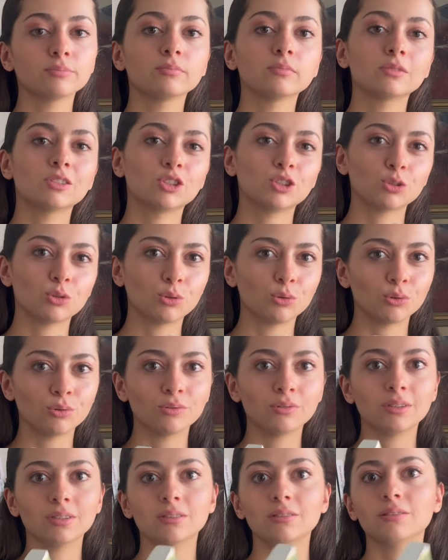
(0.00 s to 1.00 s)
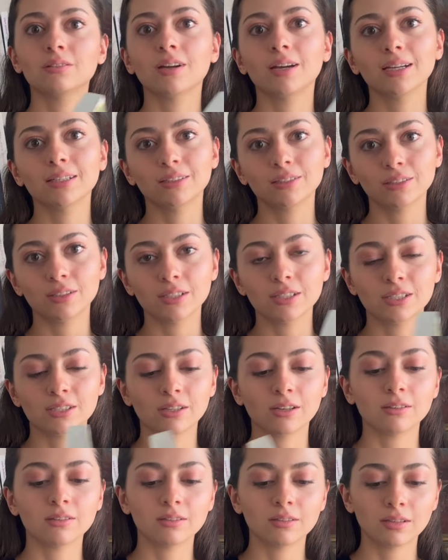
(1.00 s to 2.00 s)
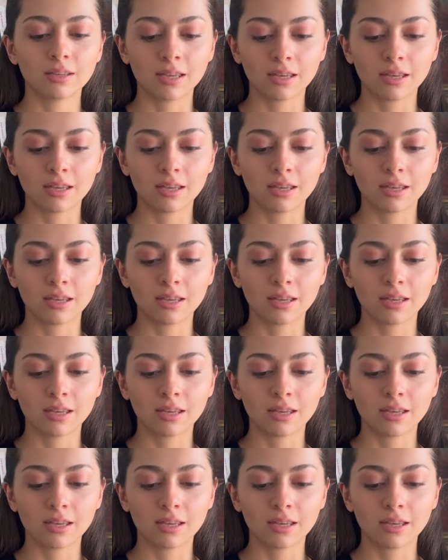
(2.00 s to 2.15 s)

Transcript: Sure, the title is not